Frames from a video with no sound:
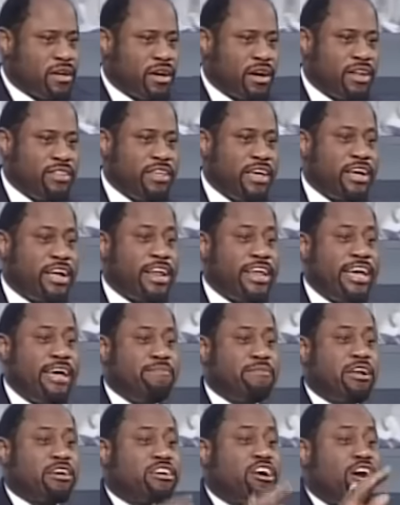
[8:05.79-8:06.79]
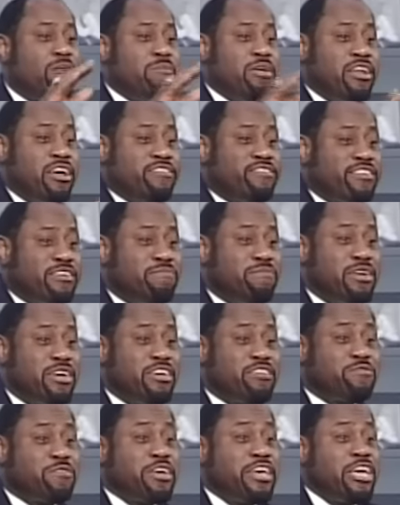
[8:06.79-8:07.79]
And they claim that communism
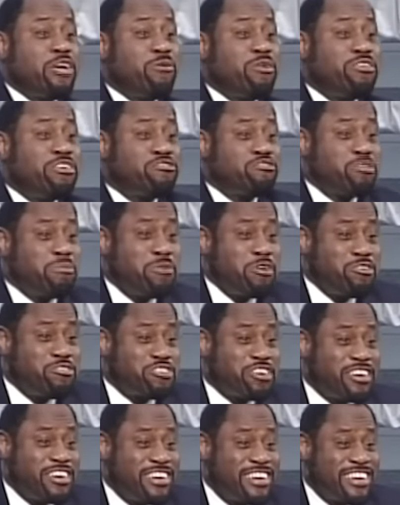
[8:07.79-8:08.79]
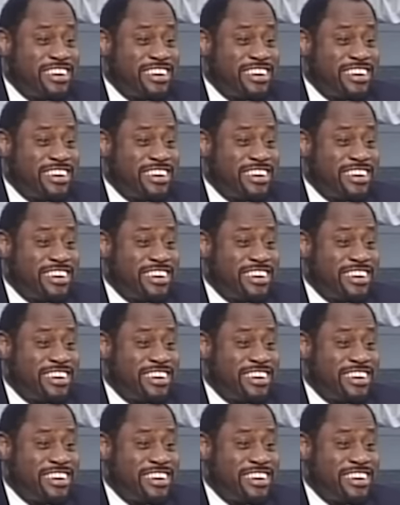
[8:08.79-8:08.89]
is for equal distribution.